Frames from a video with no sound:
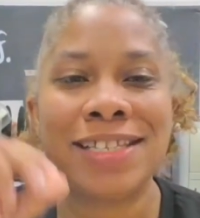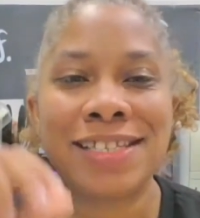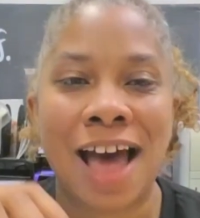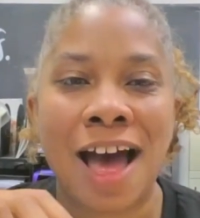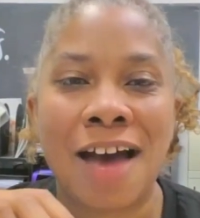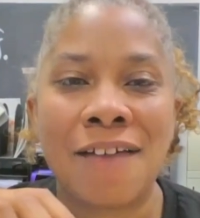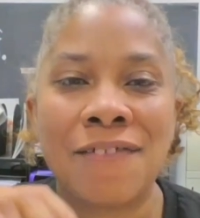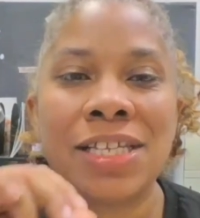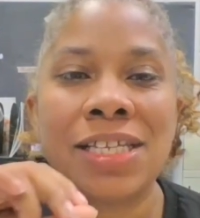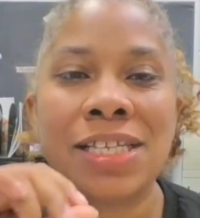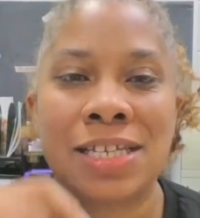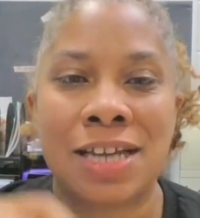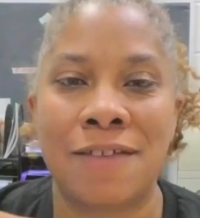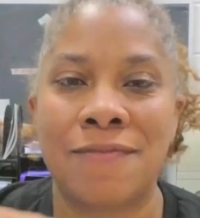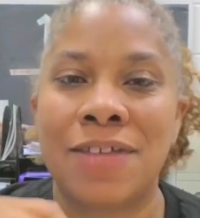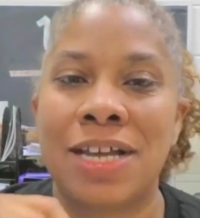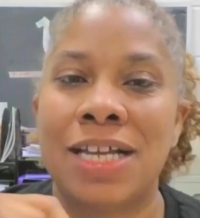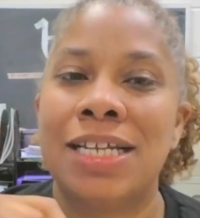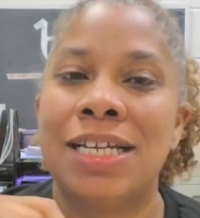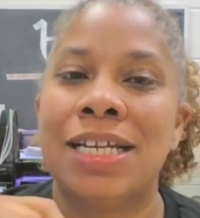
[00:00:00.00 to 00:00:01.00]
obvious
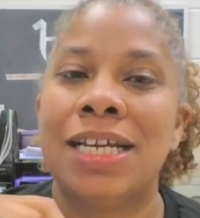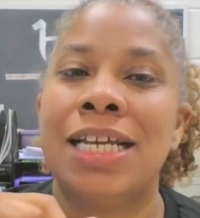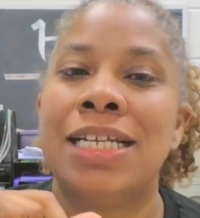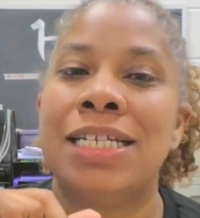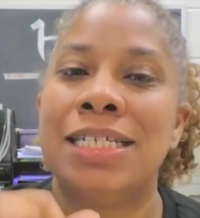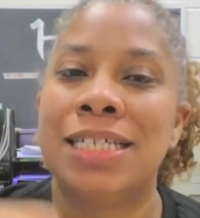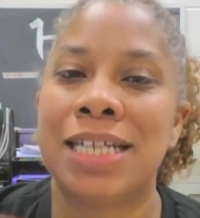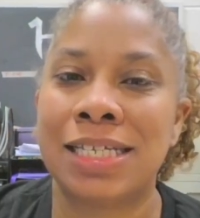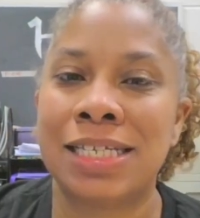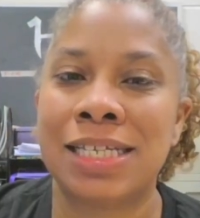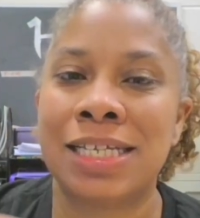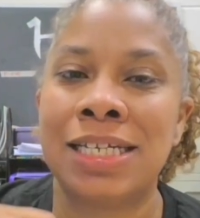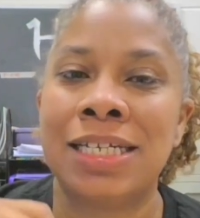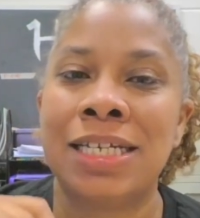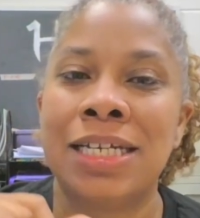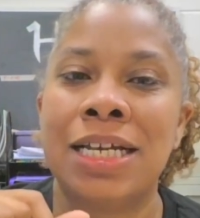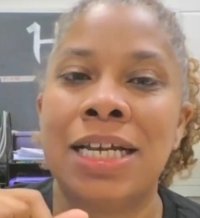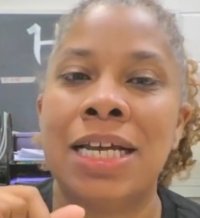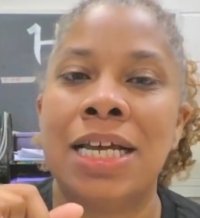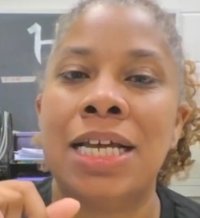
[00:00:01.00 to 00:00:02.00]
enough that it
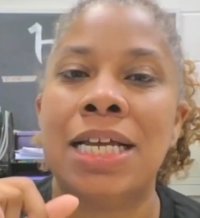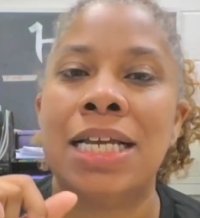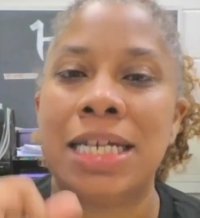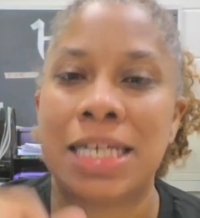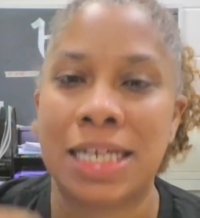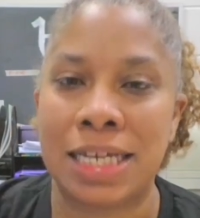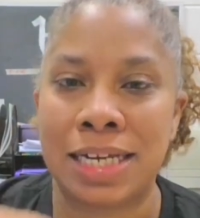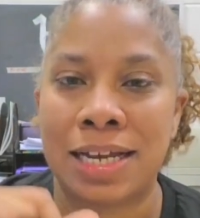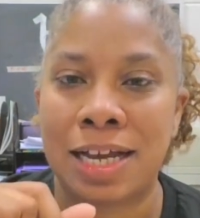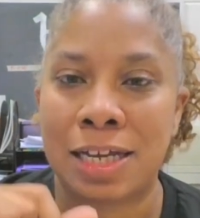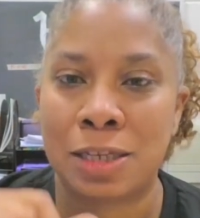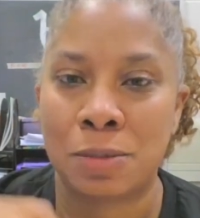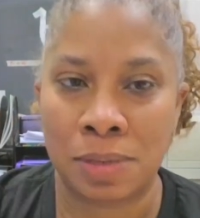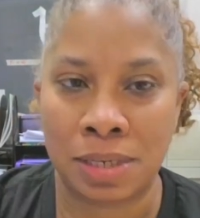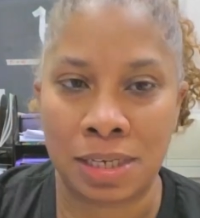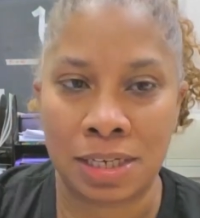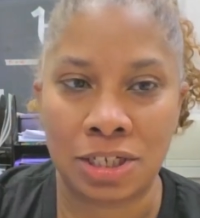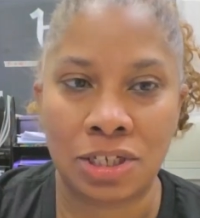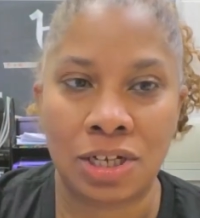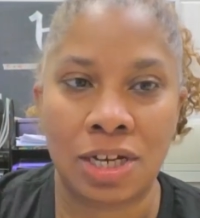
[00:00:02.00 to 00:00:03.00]
doesn't need
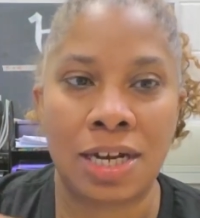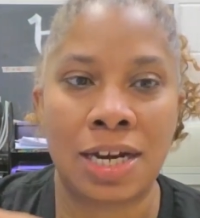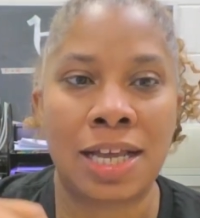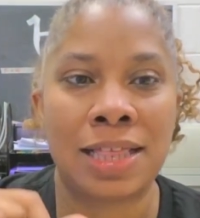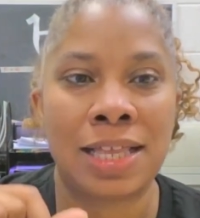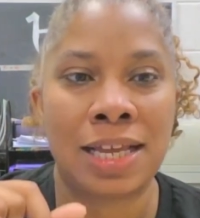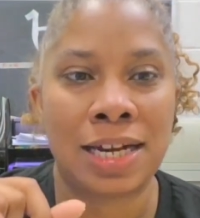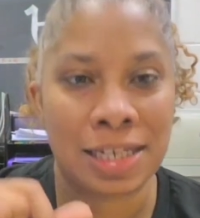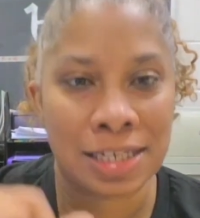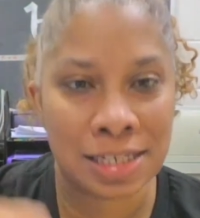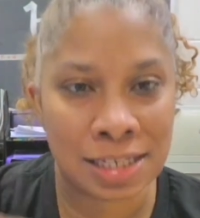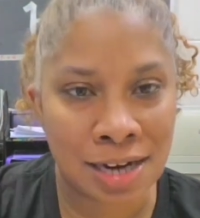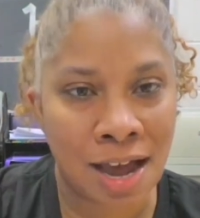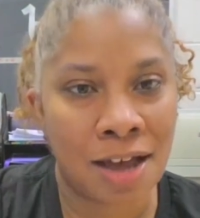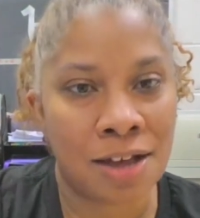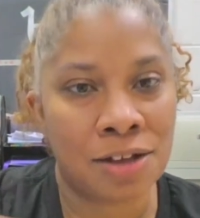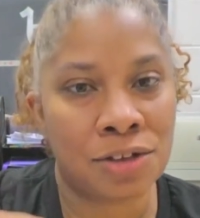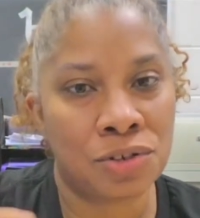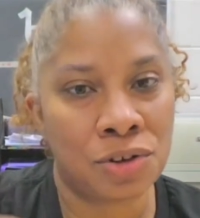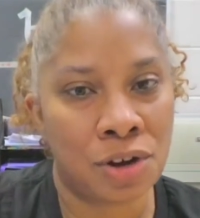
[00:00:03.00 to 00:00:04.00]
explanation, then it's
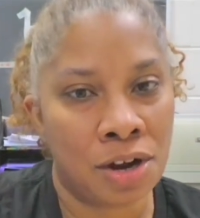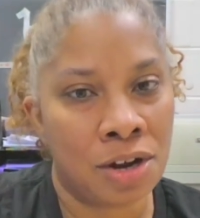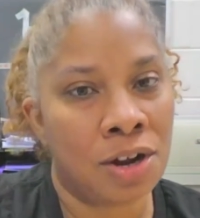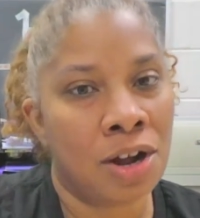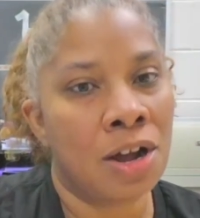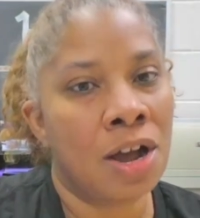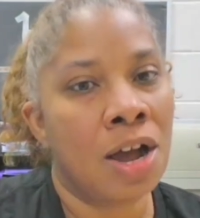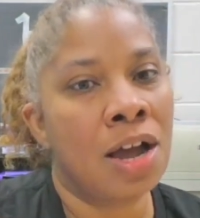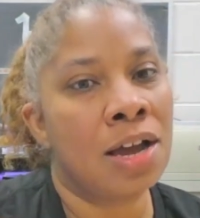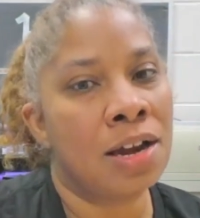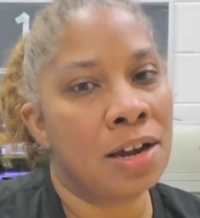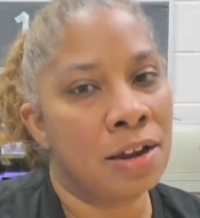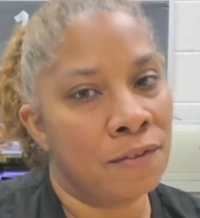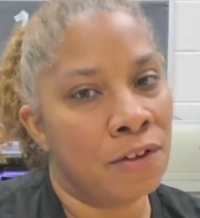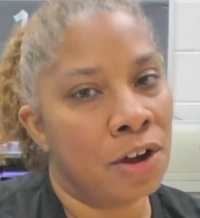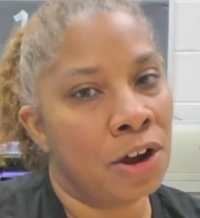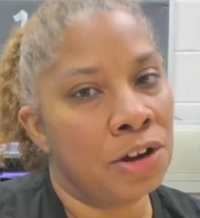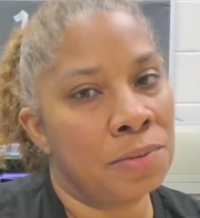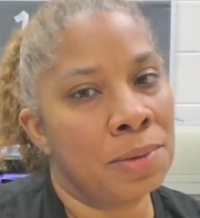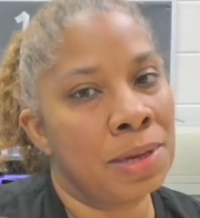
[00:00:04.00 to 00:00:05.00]
not a strong enough
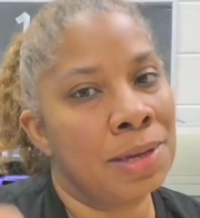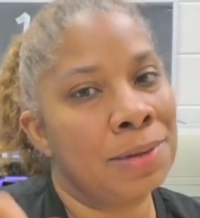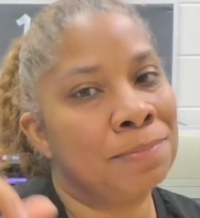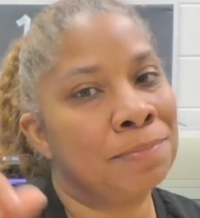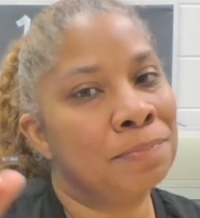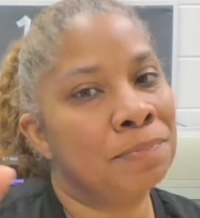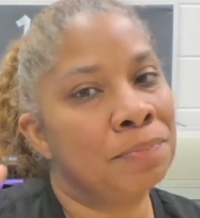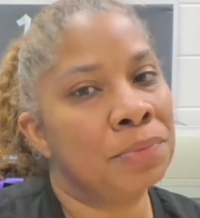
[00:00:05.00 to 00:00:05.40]
argument.